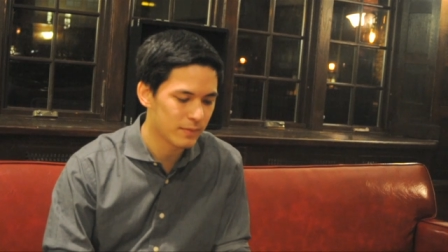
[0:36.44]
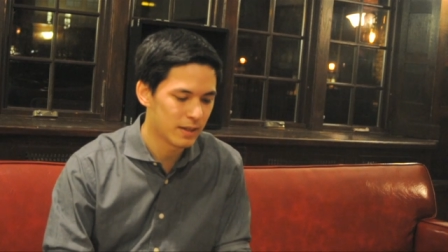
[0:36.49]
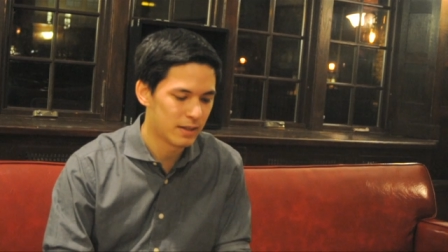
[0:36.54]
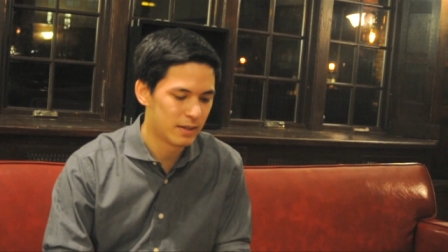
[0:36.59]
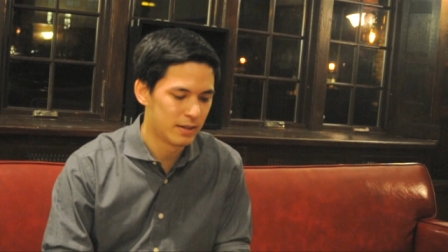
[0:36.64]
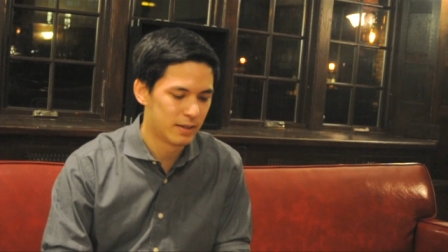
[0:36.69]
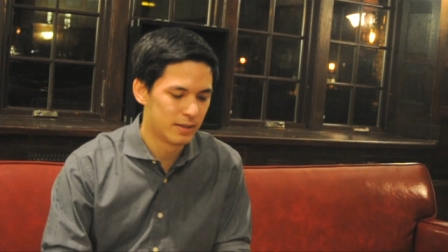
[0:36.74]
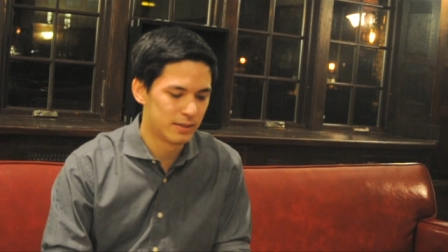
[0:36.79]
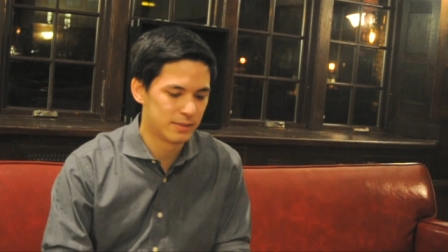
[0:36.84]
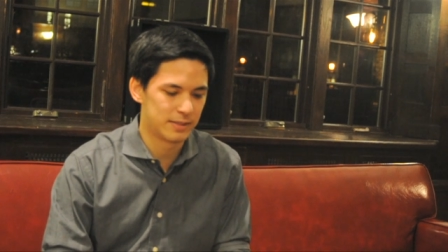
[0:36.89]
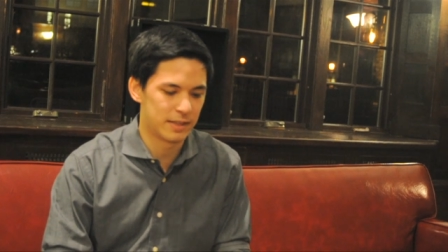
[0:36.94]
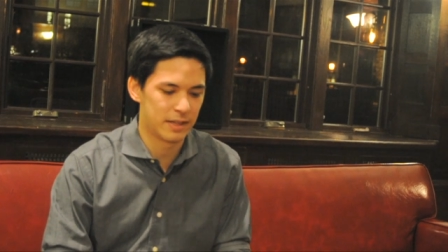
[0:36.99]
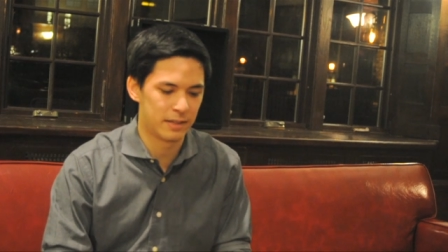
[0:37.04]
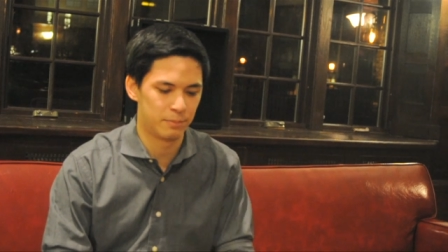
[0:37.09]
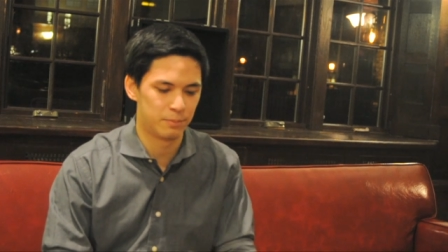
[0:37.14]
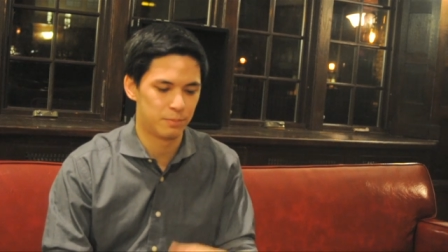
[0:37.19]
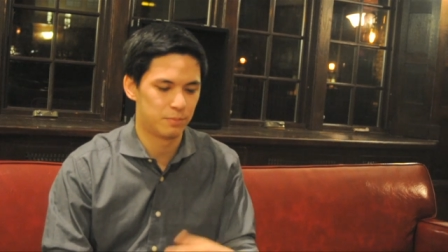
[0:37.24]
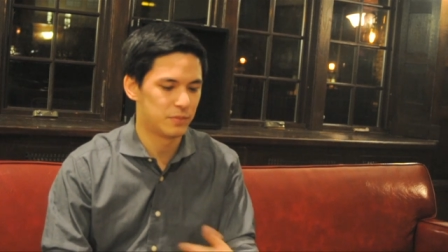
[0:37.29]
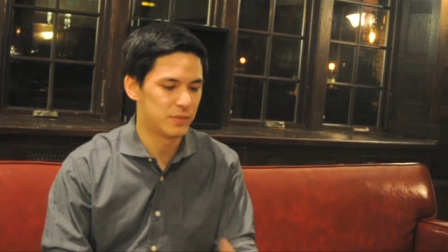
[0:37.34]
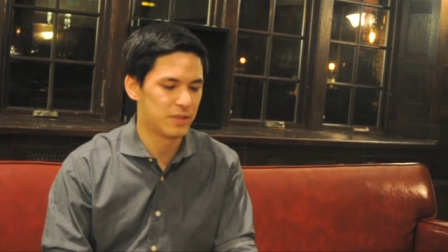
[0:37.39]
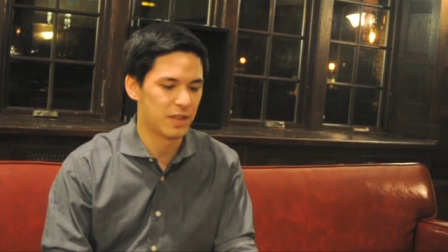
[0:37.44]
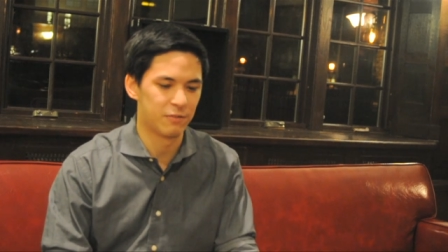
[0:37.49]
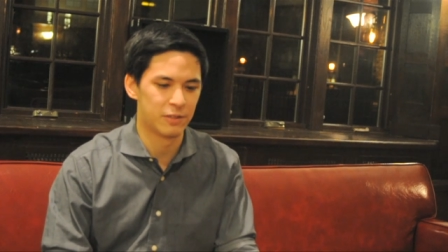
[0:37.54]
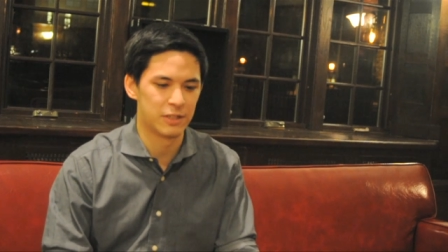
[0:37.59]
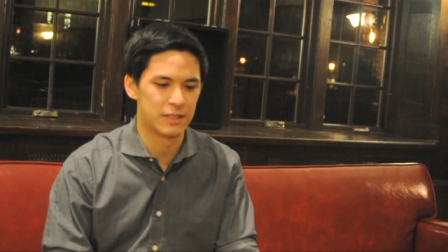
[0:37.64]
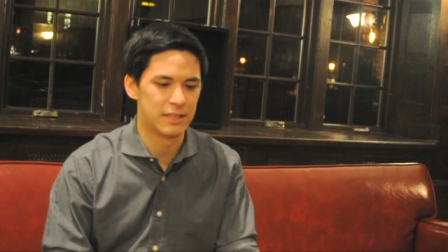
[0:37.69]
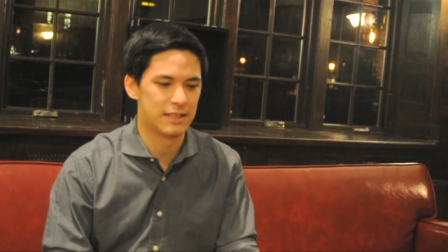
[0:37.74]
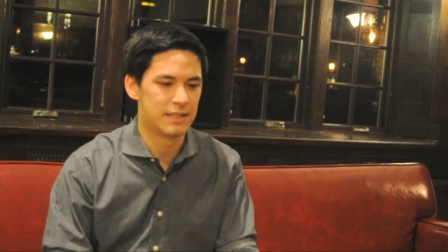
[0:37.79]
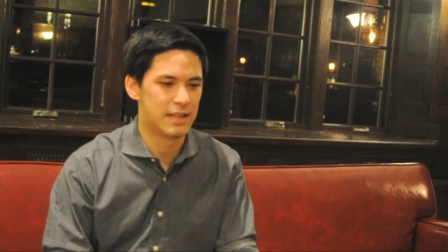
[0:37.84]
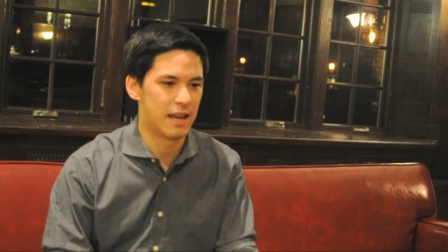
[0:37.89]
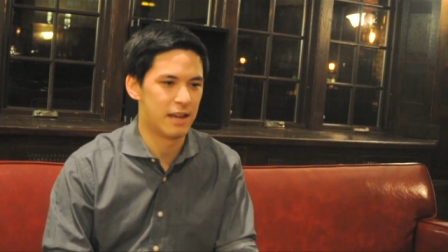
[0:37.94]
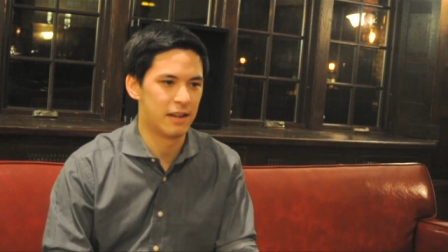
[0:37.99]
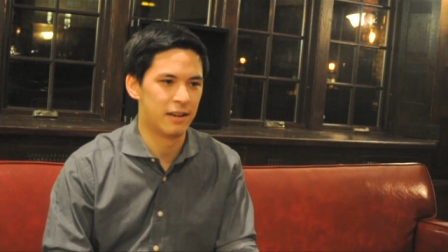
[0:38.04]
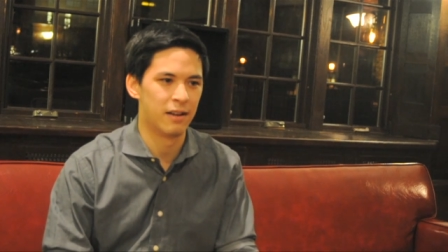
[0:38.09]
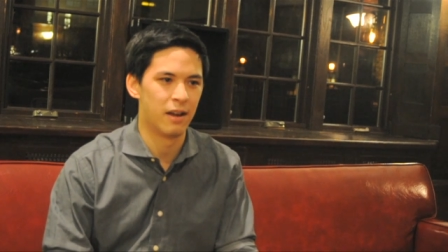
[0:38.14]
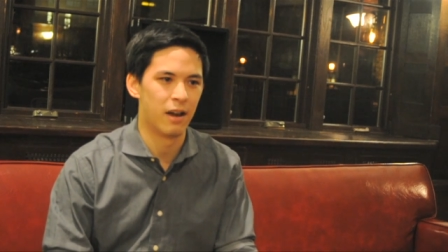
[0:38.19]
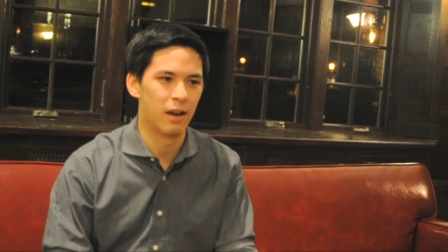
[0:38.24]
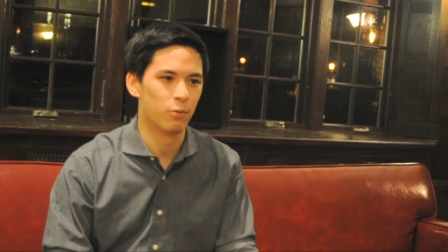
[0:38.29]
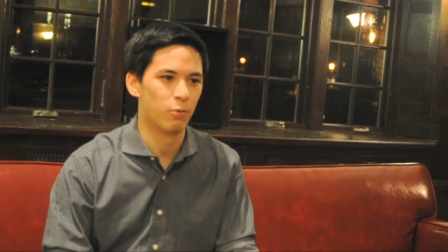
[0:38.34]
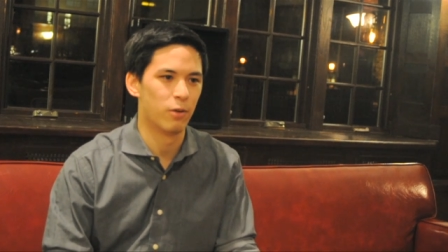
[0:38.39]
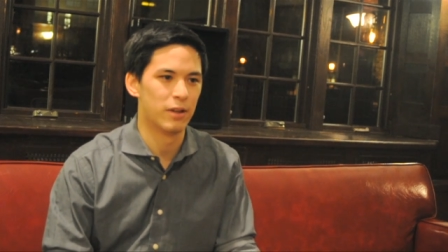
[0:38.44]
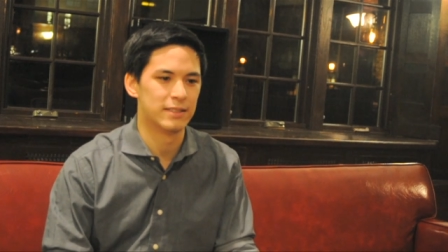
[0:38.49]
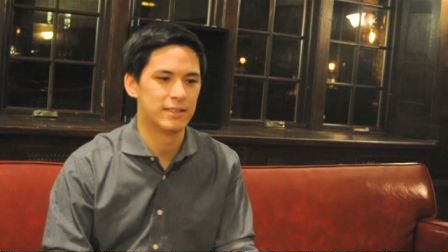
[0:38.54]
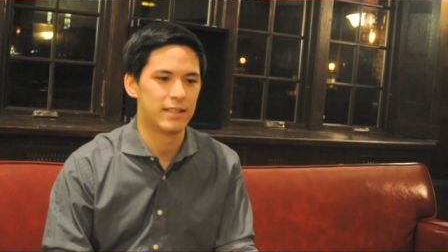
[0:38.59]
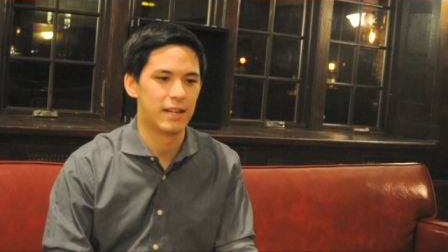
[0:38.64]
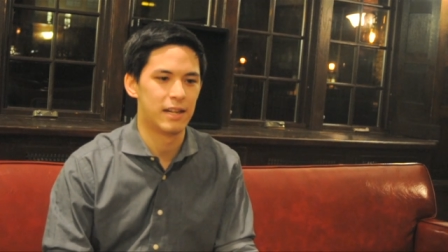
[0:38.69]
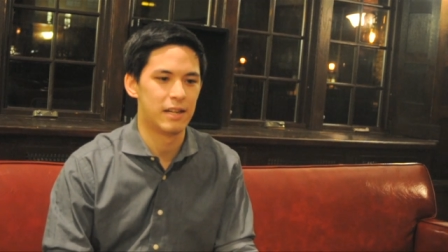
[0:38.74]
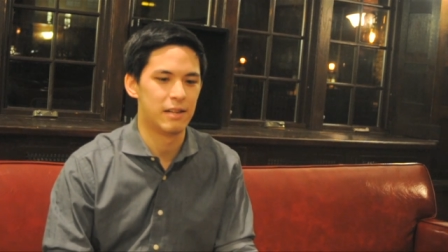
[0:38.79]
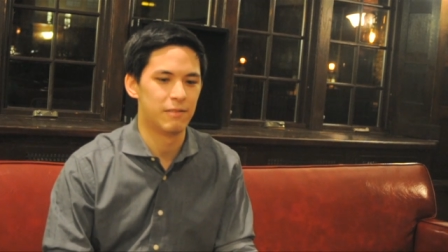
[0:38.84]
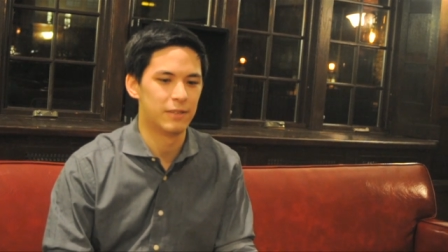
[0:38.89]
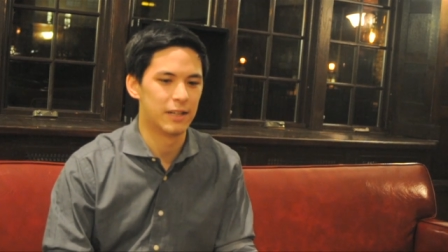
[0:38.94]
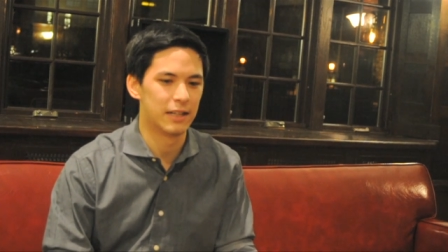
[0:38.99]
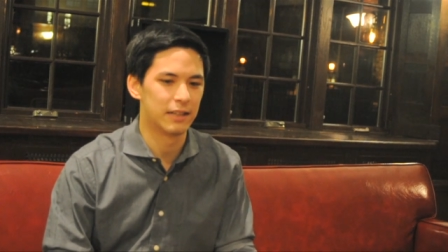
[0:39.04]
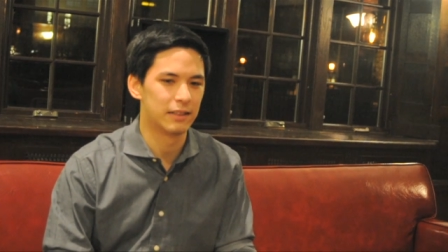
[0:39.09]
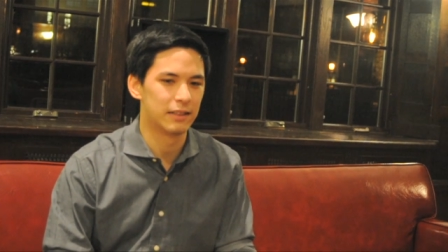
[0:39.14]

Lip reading: say, 7 to 10 on Wednesday evening.